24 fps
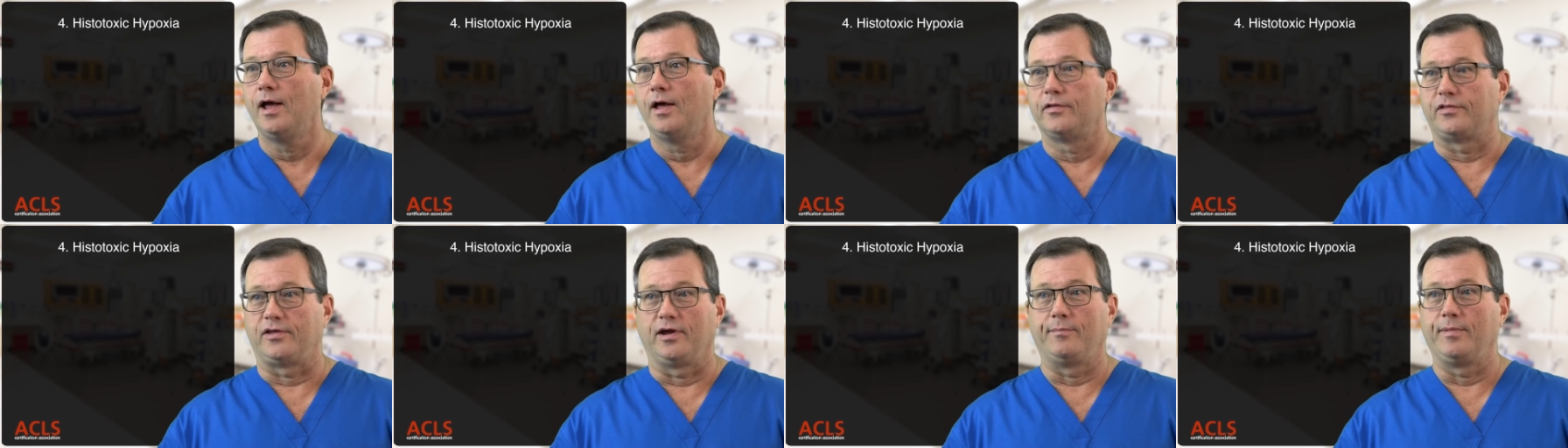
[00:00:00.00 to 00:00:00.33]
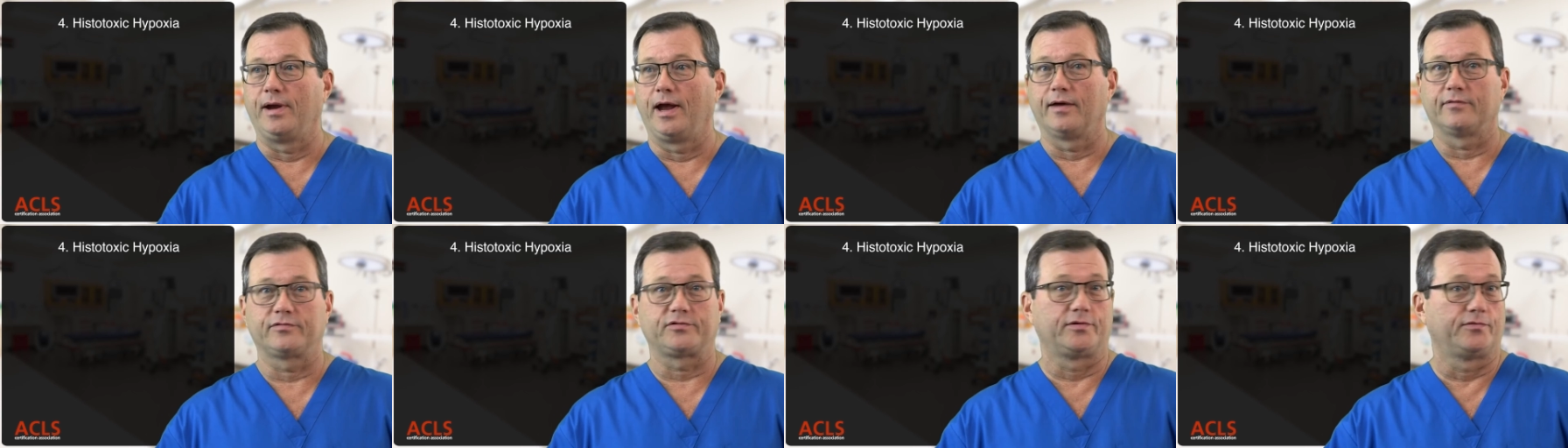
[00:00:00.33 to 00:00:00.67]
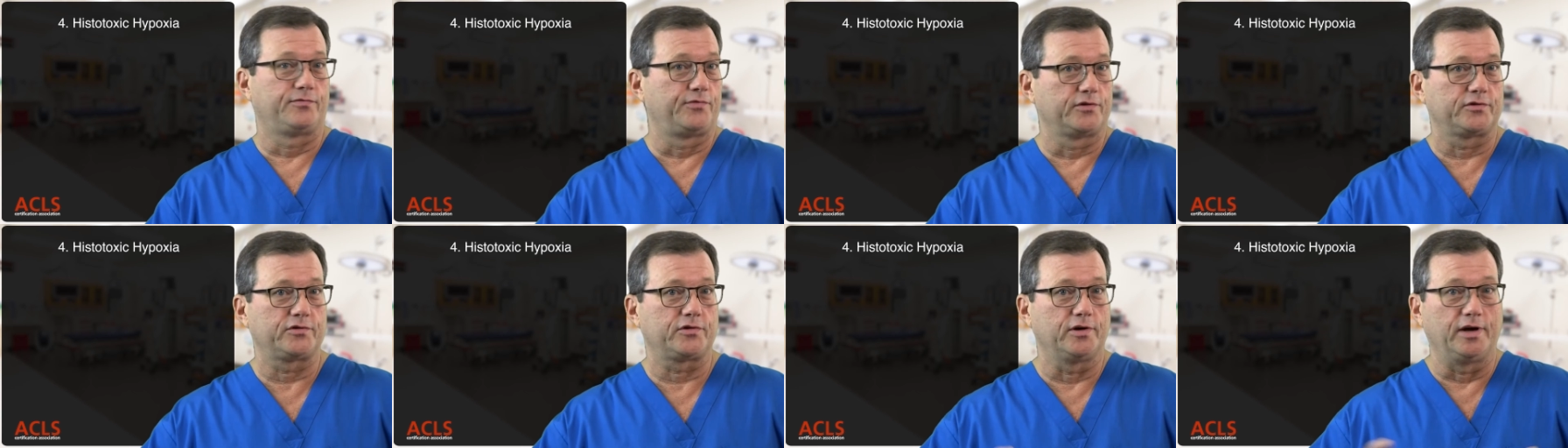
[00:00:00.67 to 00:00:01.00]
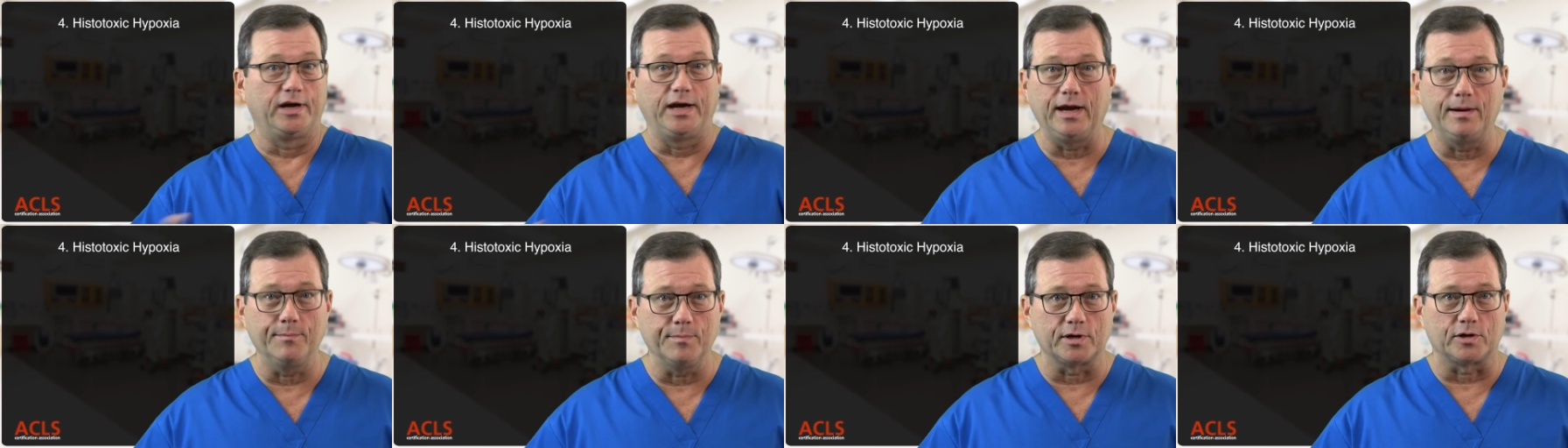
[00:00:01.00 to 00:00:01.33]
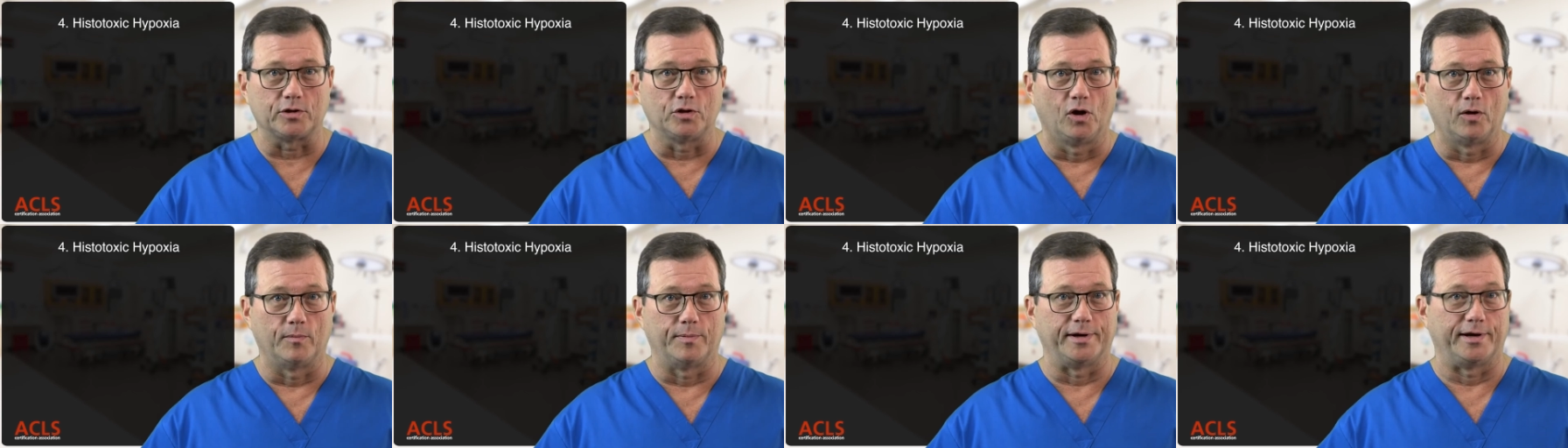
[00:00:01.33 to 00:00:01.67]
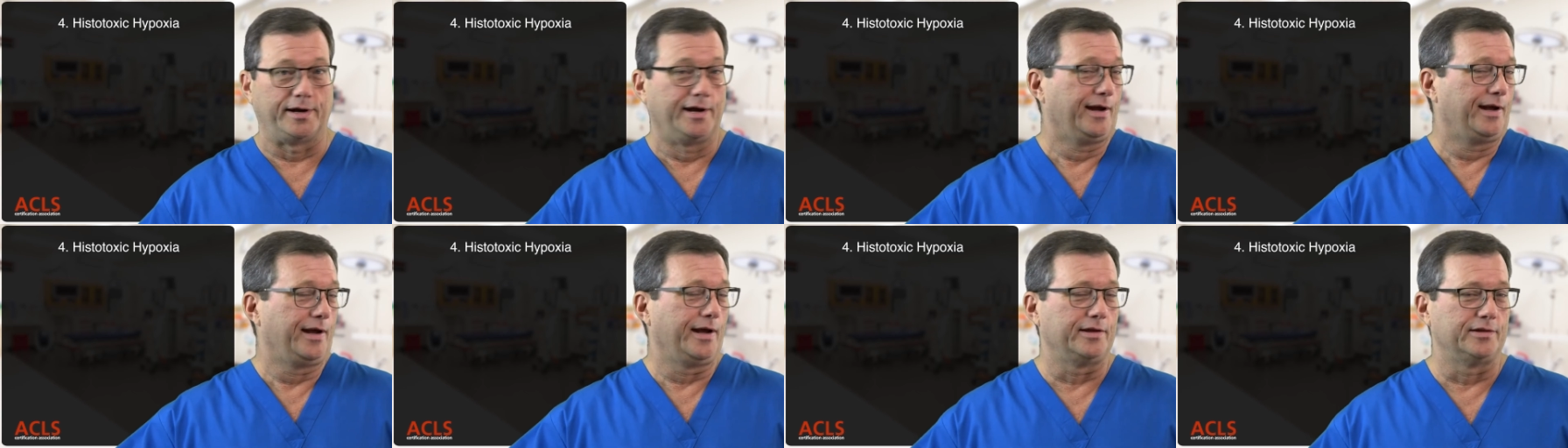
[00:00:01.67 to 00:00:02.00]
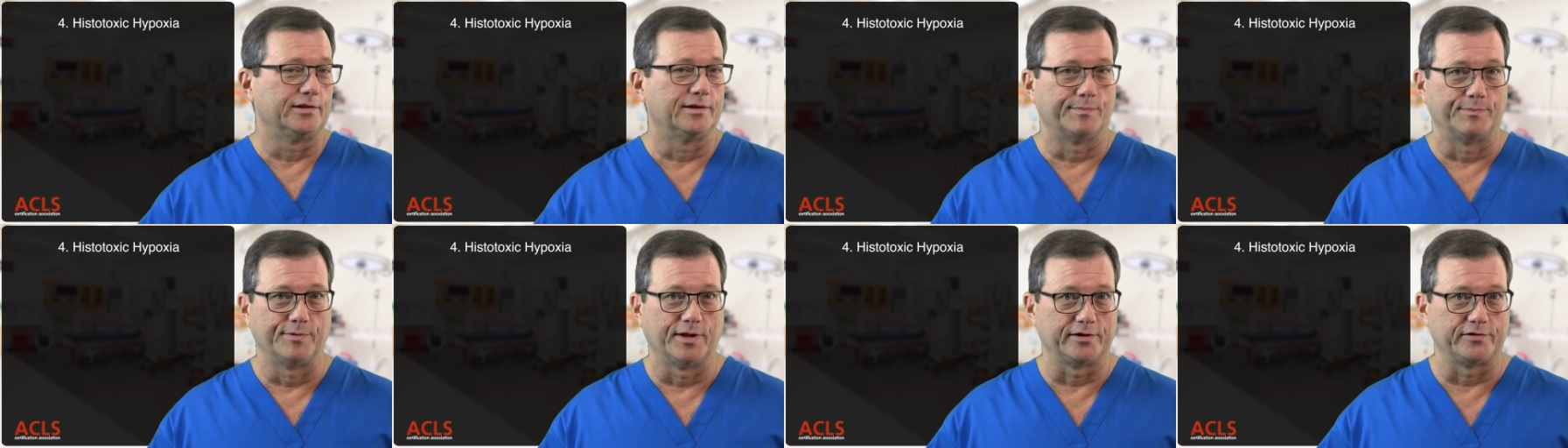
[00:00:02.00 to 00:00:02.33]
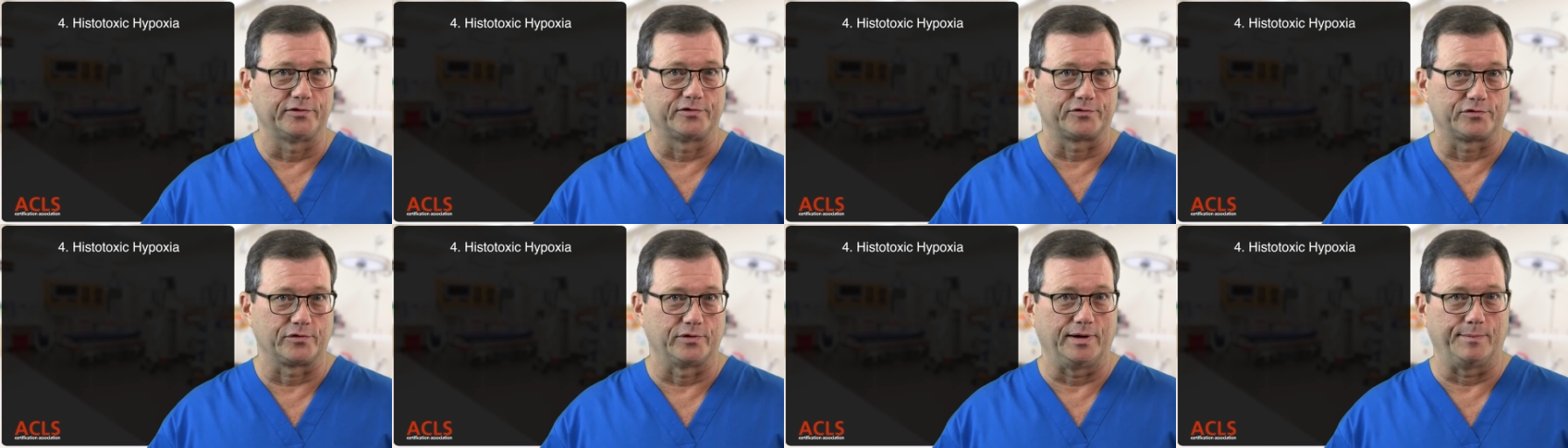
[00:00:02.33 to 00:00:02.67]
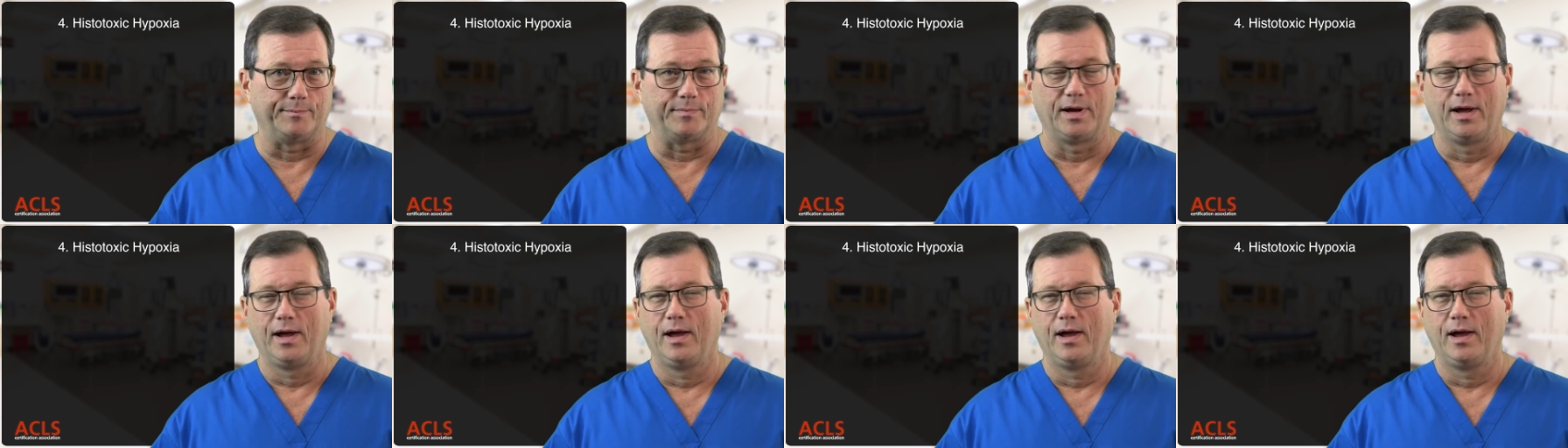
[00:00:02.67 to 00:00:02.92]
they may have sufficient hemoglobin in the bloodstream,